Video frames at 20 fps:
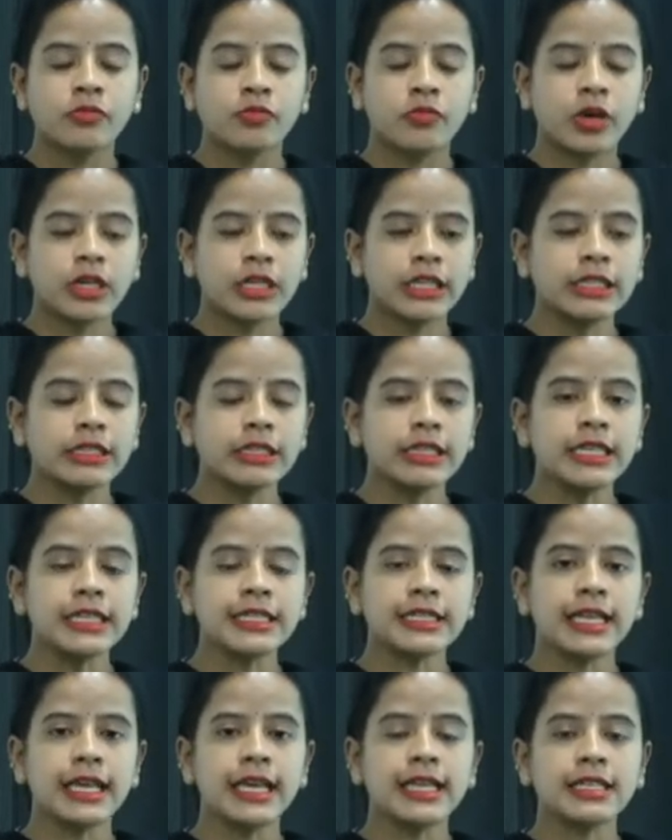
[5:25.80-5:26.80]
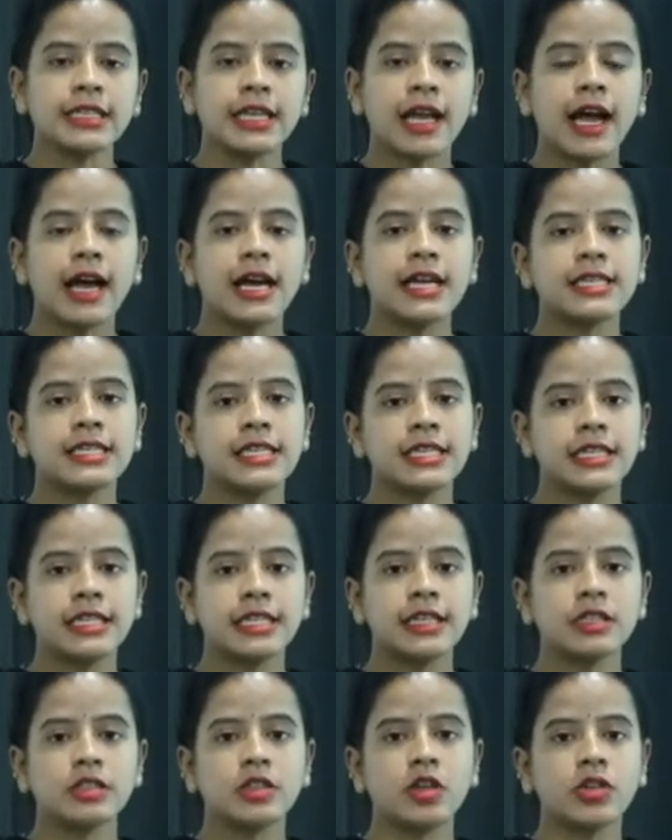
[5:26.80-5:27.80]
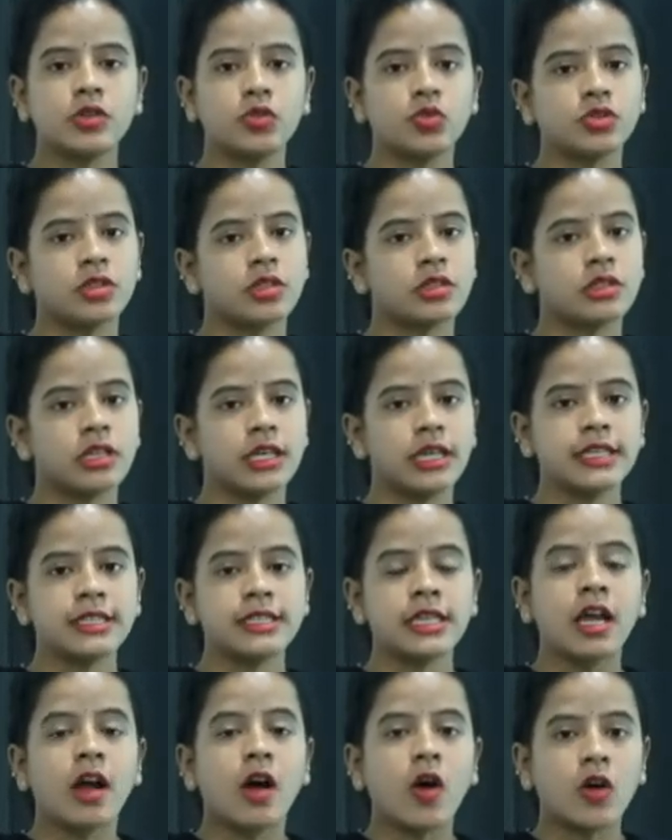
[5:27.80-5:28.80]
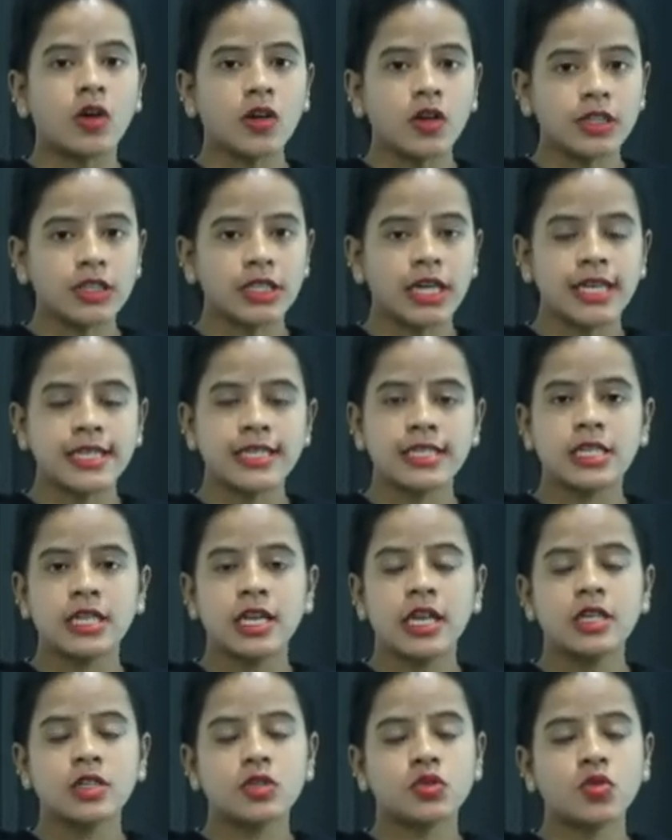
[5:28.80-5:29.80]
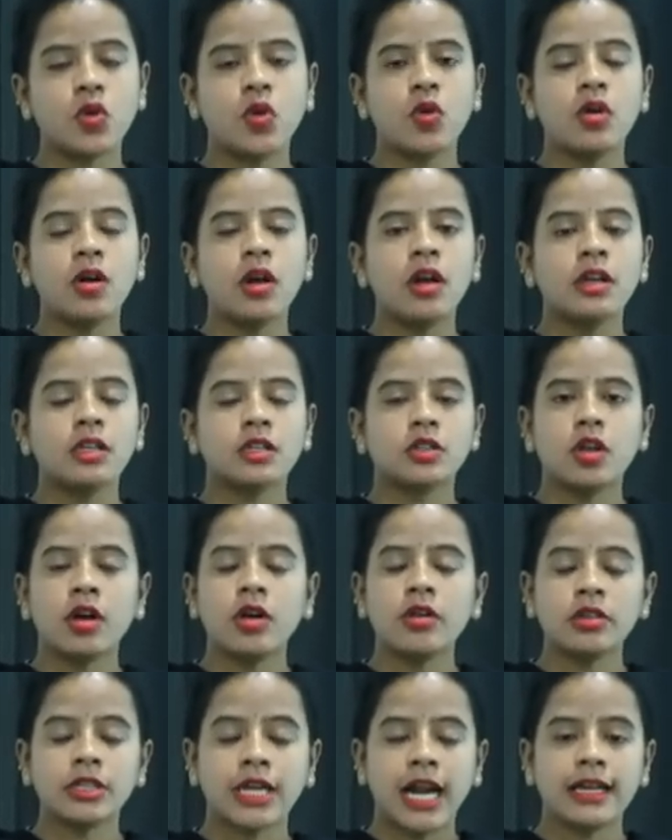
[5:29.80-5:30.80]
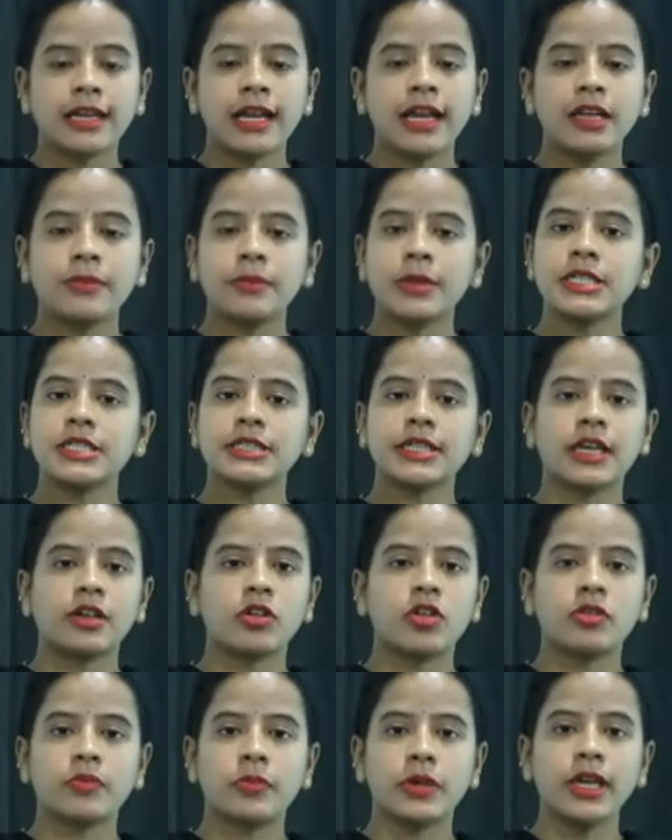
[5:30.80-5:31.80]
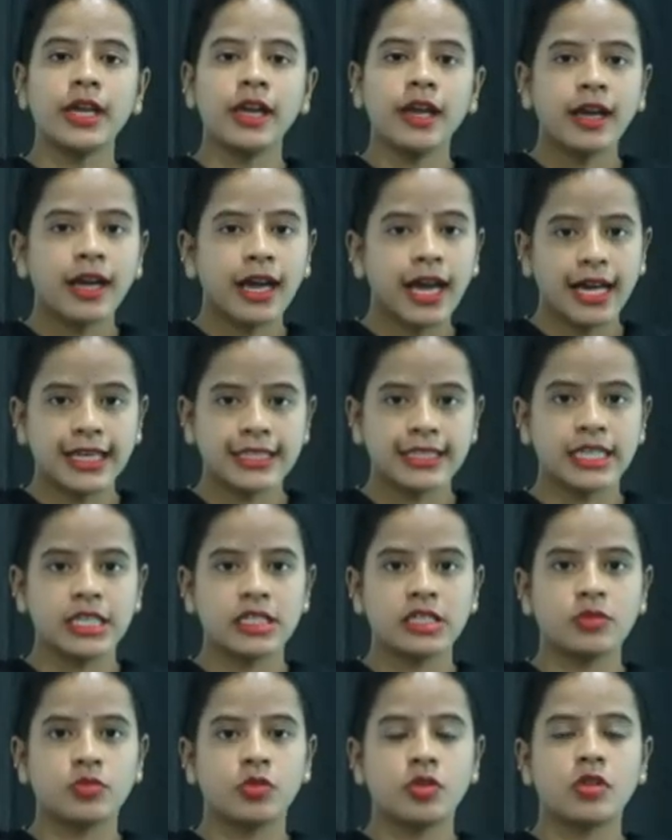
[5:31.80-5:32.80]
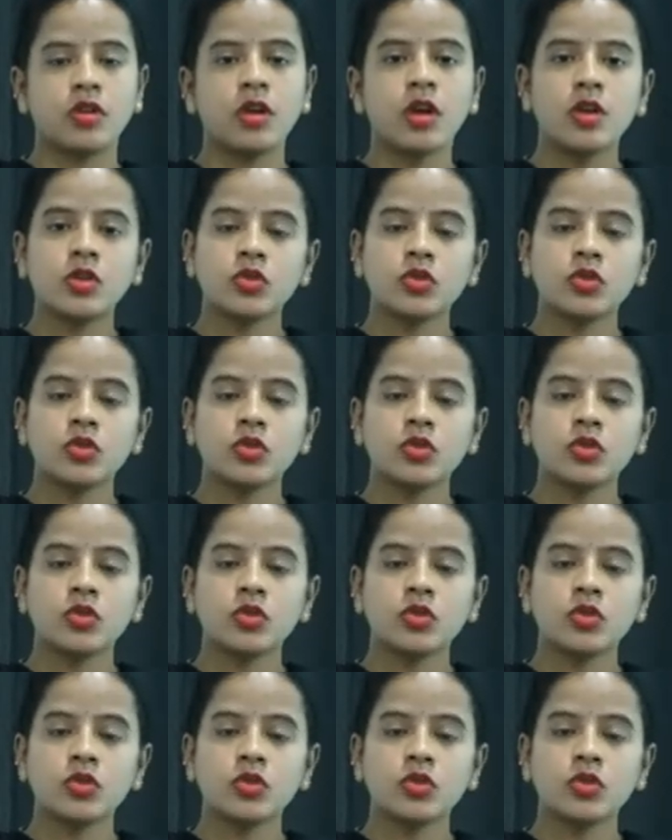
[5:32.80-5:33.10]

But in this case, as here the user is unauthorized, so the data elements cannot be accessible.